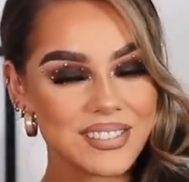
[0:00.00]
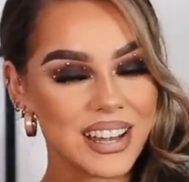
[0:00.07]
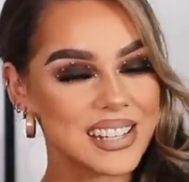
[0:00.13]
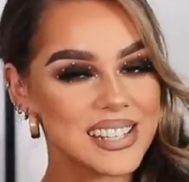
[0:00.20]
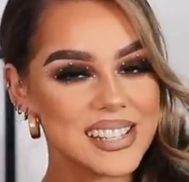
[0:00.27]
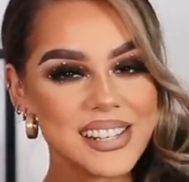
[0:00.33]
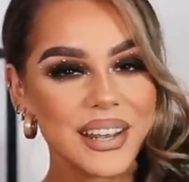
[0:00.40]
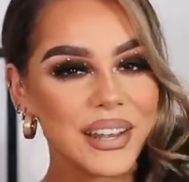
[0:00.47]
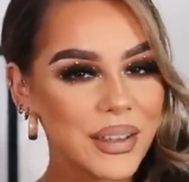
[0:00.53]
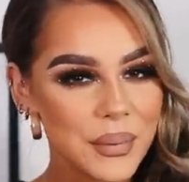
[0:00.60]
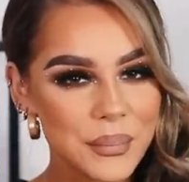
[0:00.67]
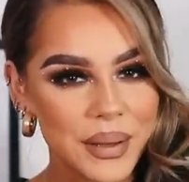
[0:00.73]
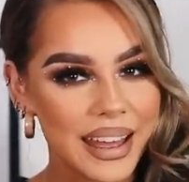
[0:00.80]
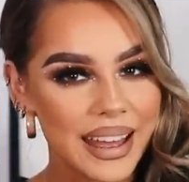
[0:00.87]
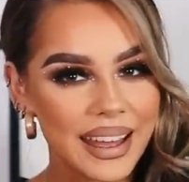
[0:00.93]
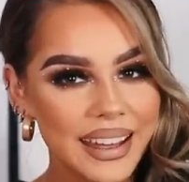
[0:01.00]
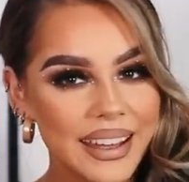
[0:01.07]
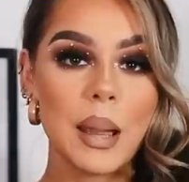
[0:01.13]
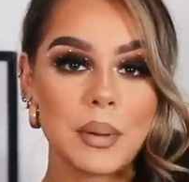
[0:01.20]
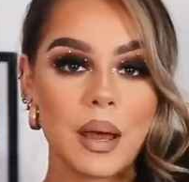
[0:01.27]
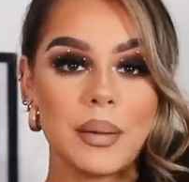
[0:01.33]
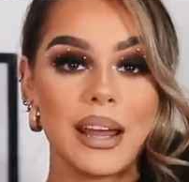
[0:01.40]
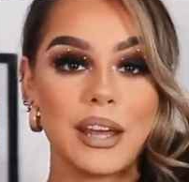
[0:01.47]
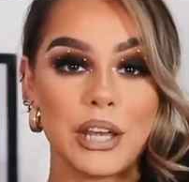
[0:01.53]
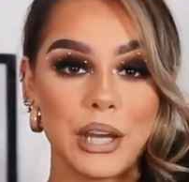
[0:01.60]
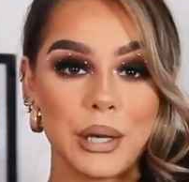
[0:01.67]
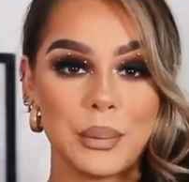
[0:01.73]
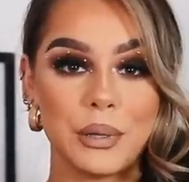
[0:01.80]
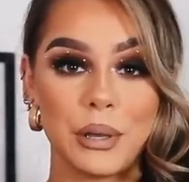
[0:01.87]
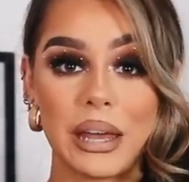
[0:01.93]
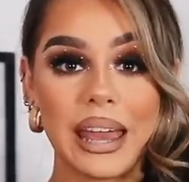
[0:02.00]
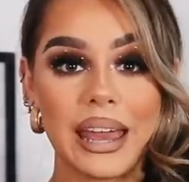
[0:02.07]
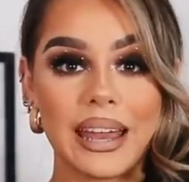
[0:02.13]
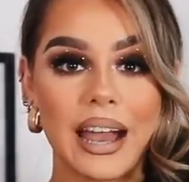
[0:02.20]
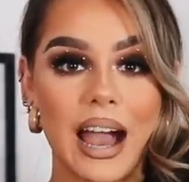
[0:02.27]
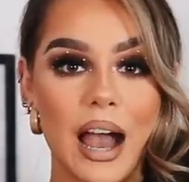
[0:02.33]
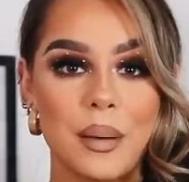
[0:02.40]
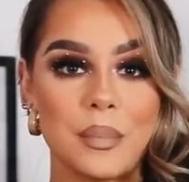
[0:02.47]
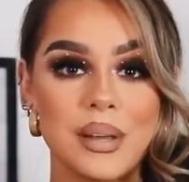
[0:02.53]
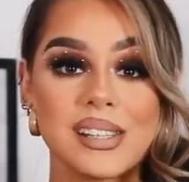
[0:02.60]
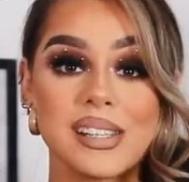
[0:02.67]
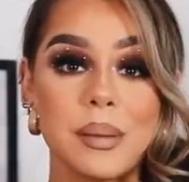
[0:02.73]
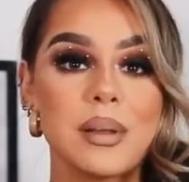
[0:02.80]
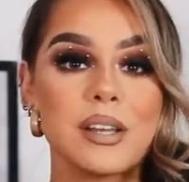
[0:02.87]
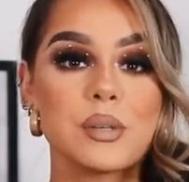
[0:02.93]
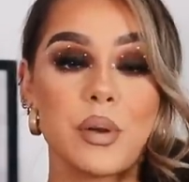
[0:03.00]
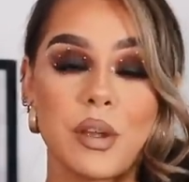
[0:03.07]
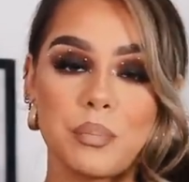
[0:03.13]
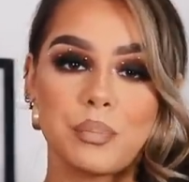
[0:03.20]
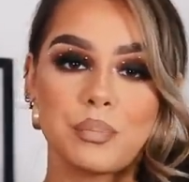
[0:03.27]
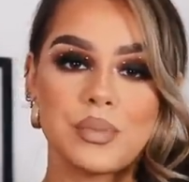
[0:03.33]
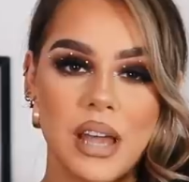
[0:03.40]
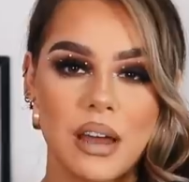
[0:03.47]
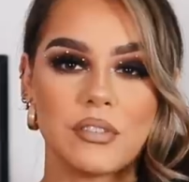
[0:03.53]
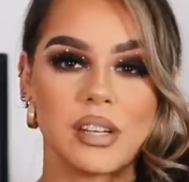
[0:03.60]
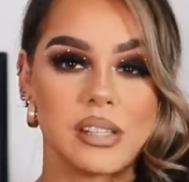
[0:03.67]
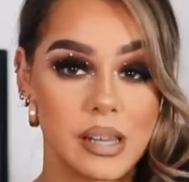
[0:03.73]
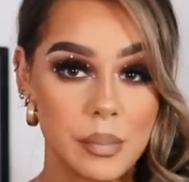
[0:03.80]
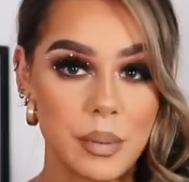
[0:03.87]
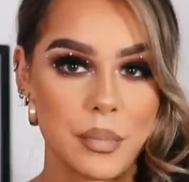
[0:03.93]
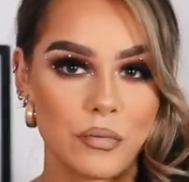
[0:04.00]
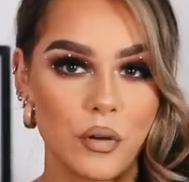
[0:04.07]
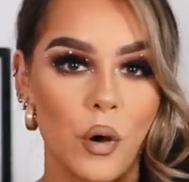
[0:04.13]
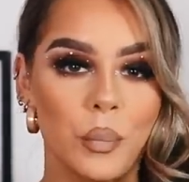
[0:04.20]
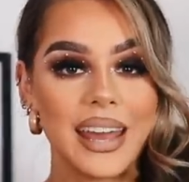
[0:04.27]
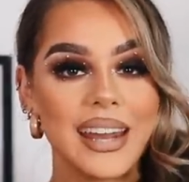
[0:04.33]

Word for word: Fancy seeing you here. I'm coming at you looking um, similar to what you've definitely seen me before.